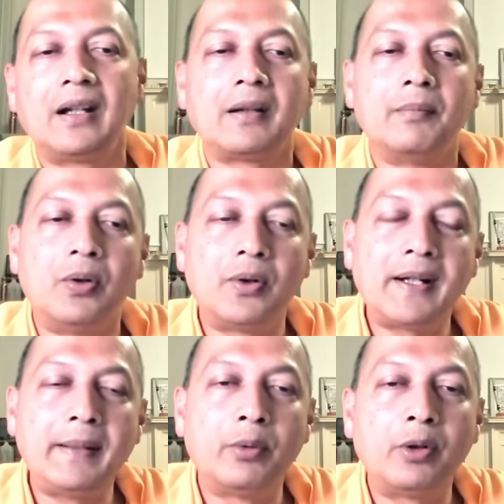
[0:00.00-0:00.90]
The more
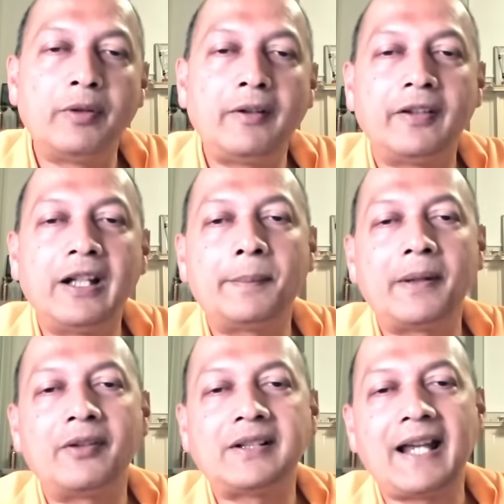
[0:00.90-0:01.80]
and more we fill up
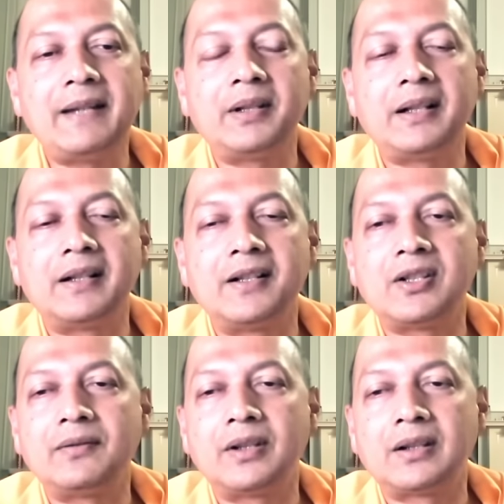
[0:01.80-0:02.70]
our time and
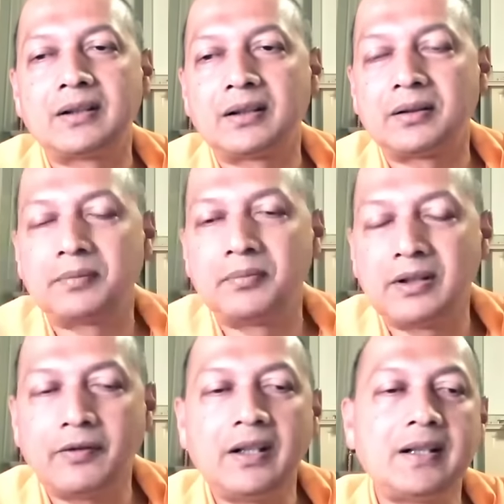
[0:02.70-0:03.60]
energy with
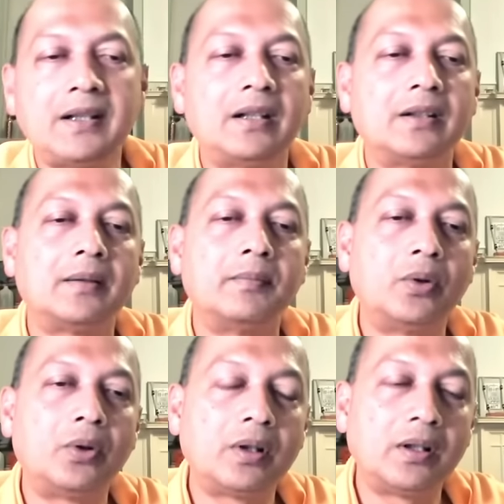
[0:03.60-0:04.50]
divinity, the
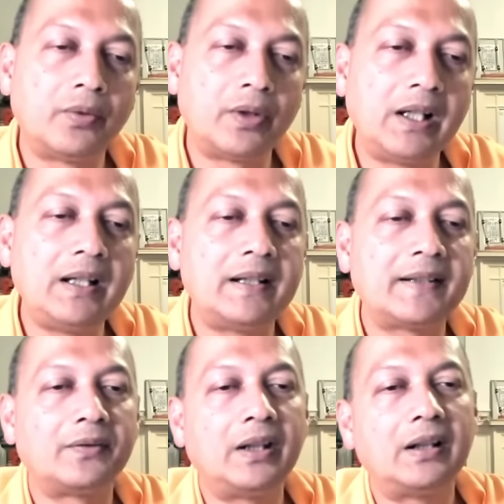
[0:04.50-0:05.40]
more the
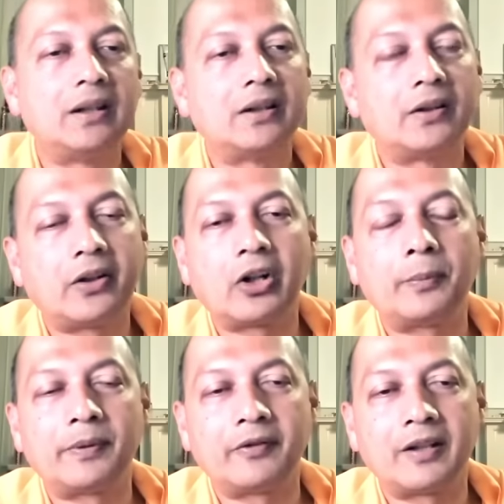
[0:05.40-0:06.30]
worldliness will
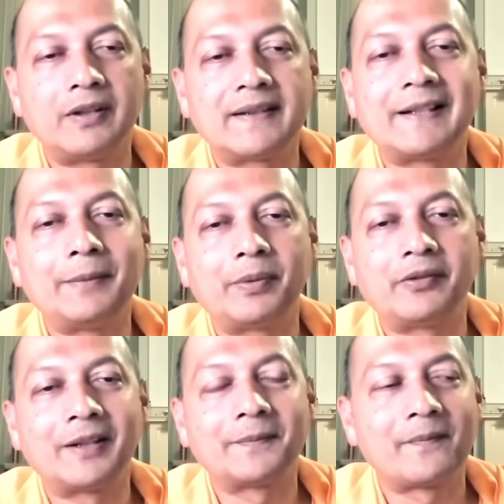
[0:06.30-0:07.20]
drop away, will slip
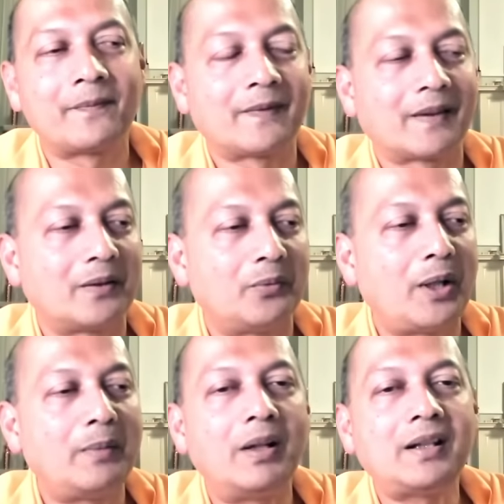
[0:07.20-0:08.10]
away.
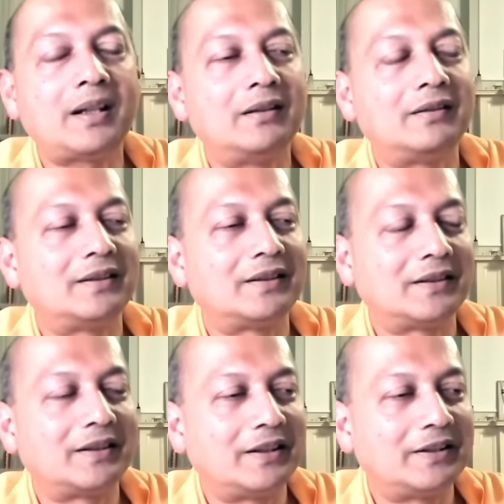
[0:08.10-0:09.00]
One monk in
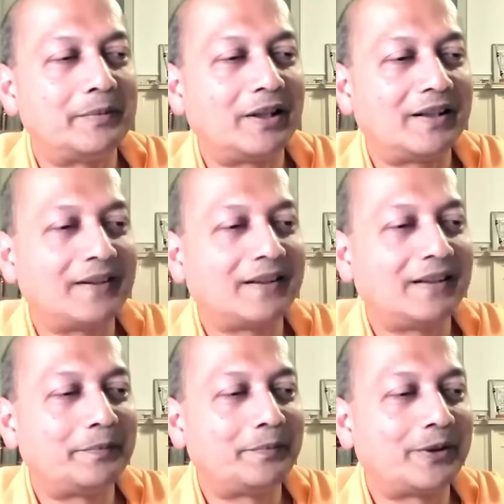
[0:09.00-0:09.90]
the Himalayas,
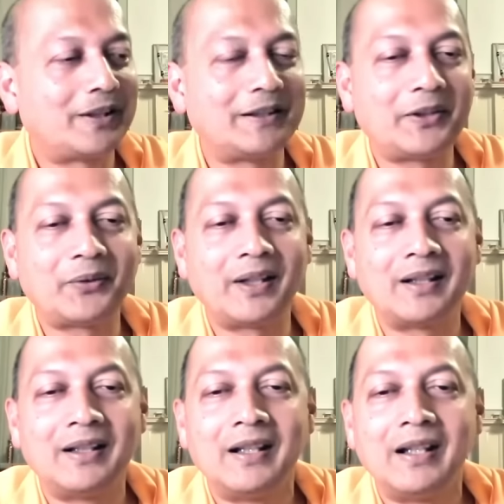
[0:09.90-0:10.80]
he put it this way.
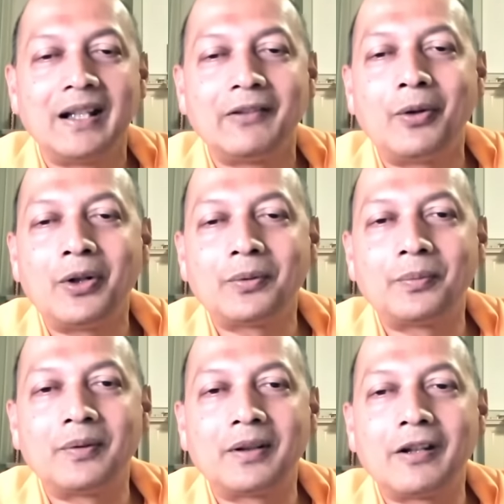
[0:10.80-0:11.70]
If you want to,
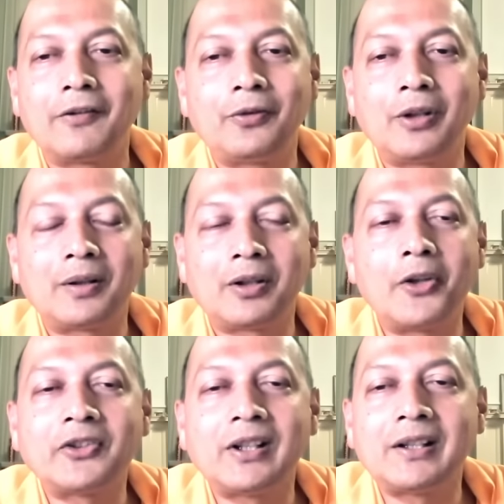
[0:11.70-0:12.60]
if you are
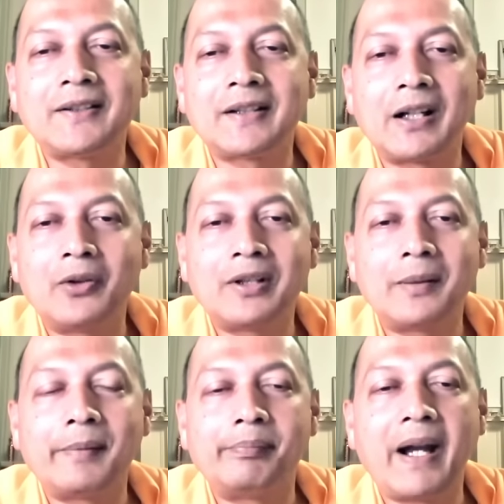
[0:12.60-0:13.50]
constantly surrounded
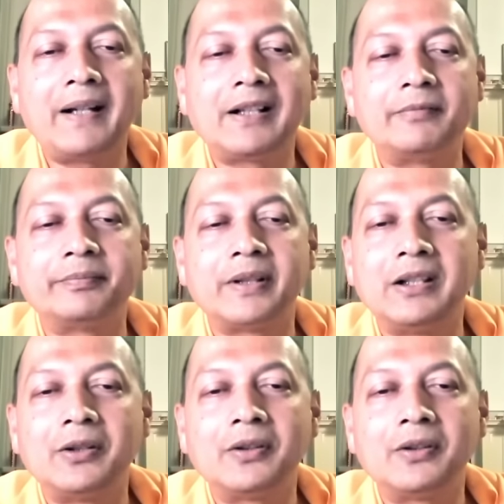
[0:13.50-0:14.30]
by bad company,